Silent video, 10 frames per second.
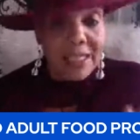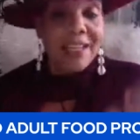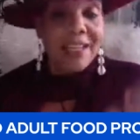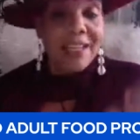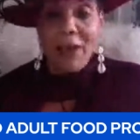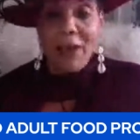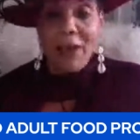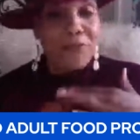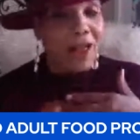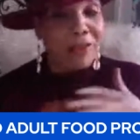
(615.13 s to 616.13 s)
that you have
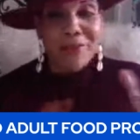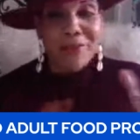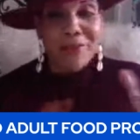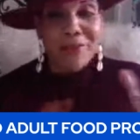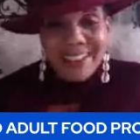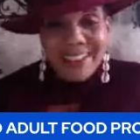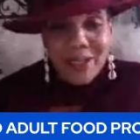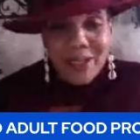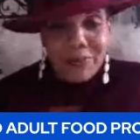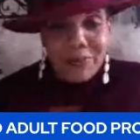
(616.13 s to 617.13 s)
to follow. Nothing
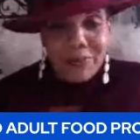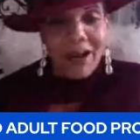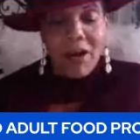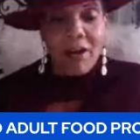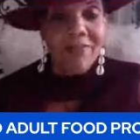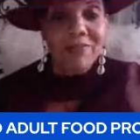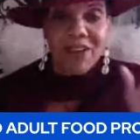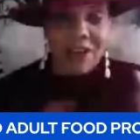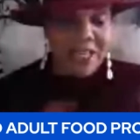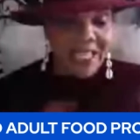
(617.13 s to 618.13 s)
really, really hard.
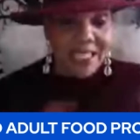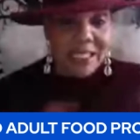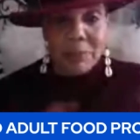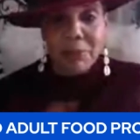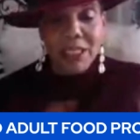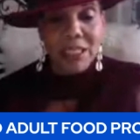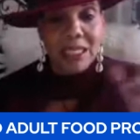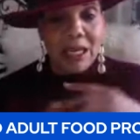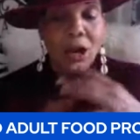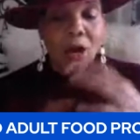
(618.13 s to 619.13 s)
Very easy
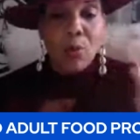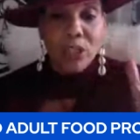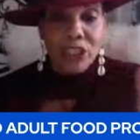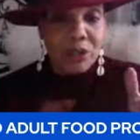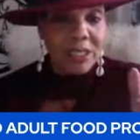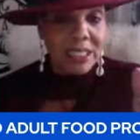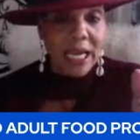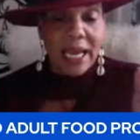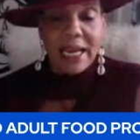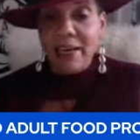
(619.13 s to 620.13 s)
peasy once you get the
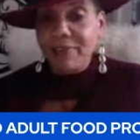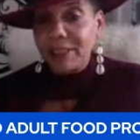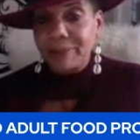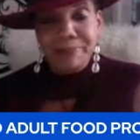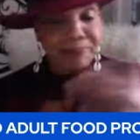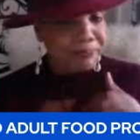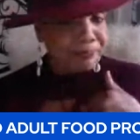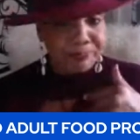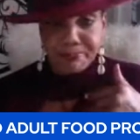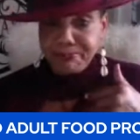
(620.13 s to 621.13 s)
hang of it
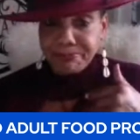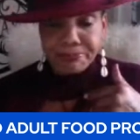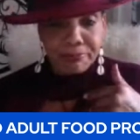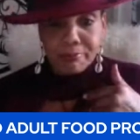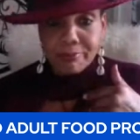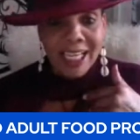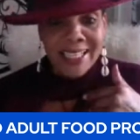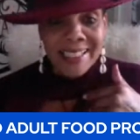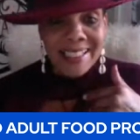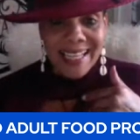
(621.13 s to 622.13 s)
it's
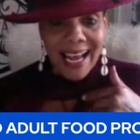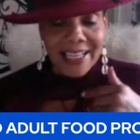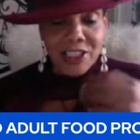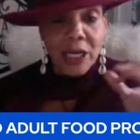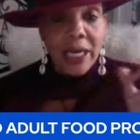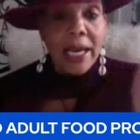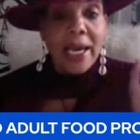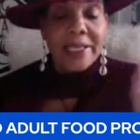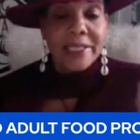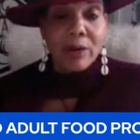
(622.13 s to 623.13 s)
a snatch. And
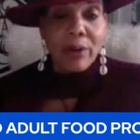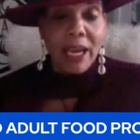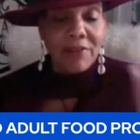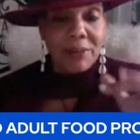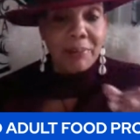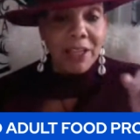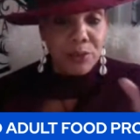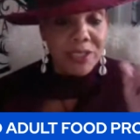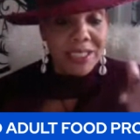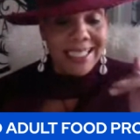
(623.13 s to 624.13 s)
so every month you
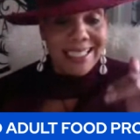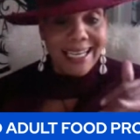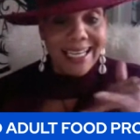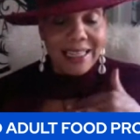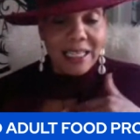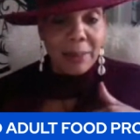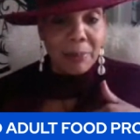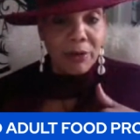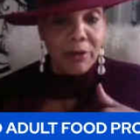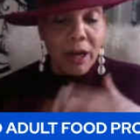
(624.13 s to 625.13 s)
send in the
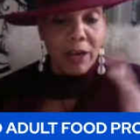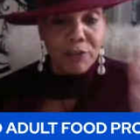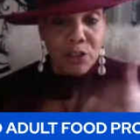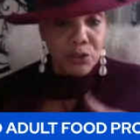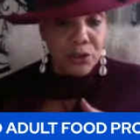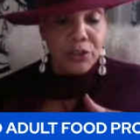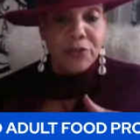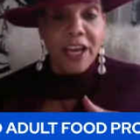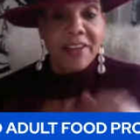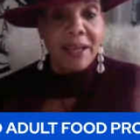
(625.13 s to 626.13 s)
number of children you've
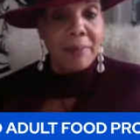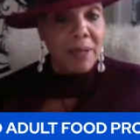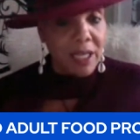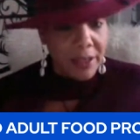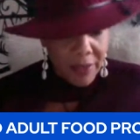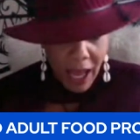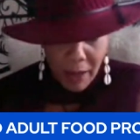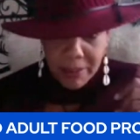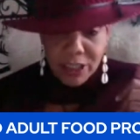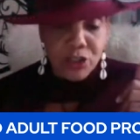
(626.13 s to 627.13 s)
had that month, how
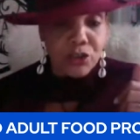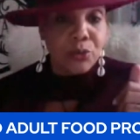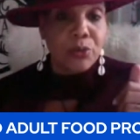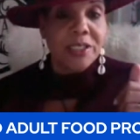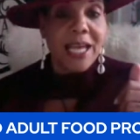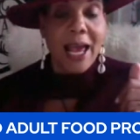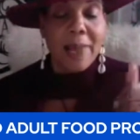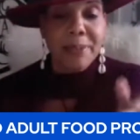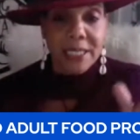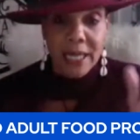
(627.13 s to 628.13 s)
many children was
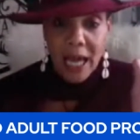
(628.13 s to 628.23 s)
absent,